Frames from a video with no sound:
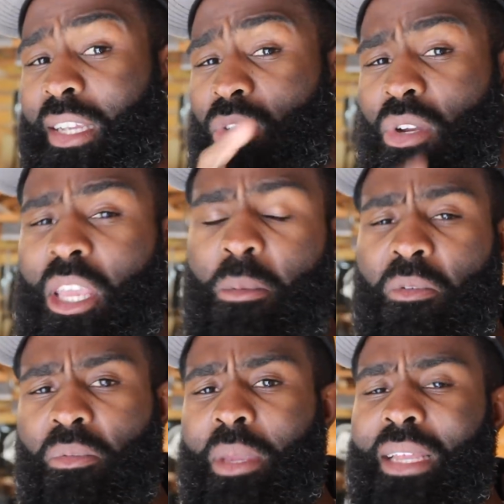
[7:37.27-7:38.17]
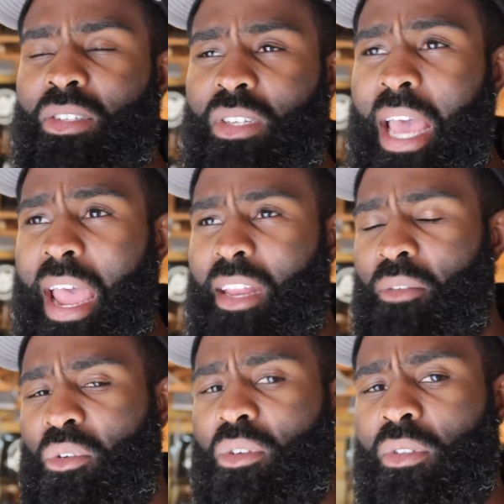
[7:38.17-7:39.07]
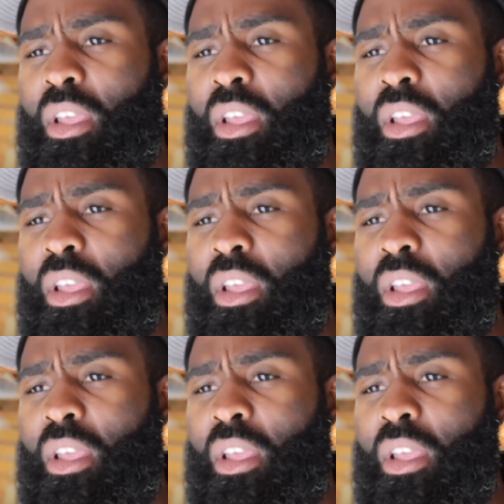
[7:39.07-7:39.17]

That's going to keep you from getting snagged. If you're